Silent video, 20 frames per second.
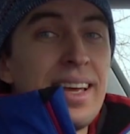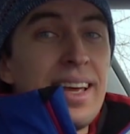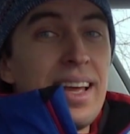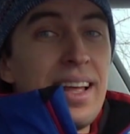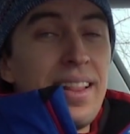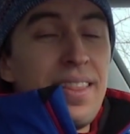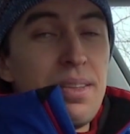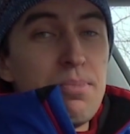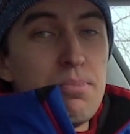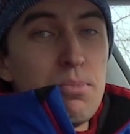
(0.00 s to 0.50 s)

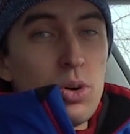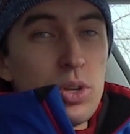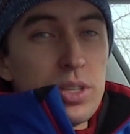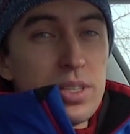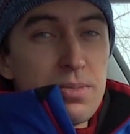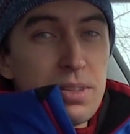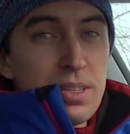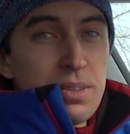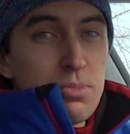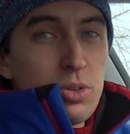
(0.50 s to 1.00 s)
And the
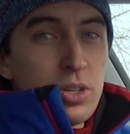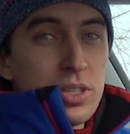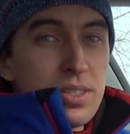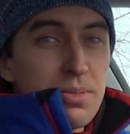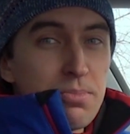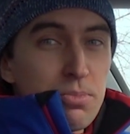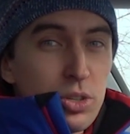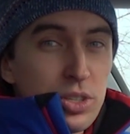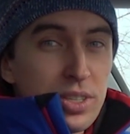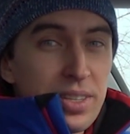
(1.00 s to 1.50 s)
most
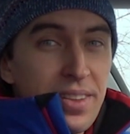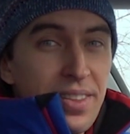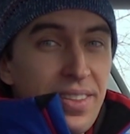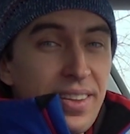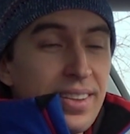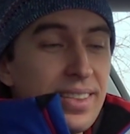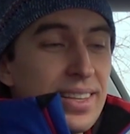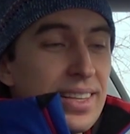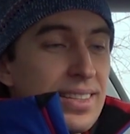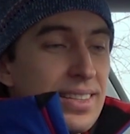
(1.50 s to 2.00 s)
important
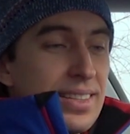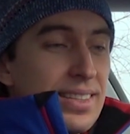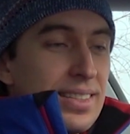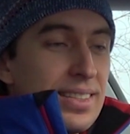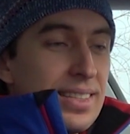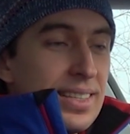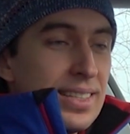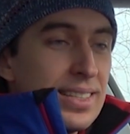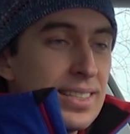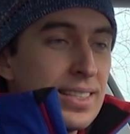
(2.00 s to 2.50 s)
thing, that
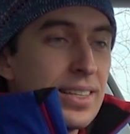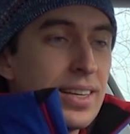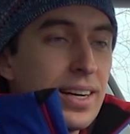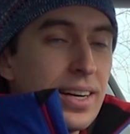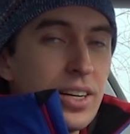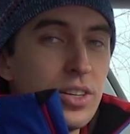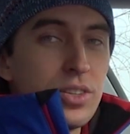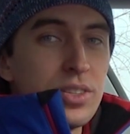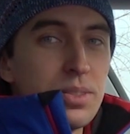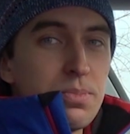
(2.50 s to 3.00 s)
this
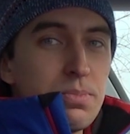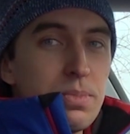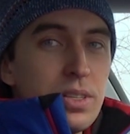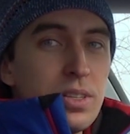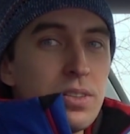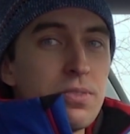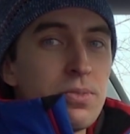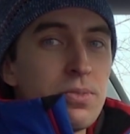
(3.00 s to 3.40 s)
car is built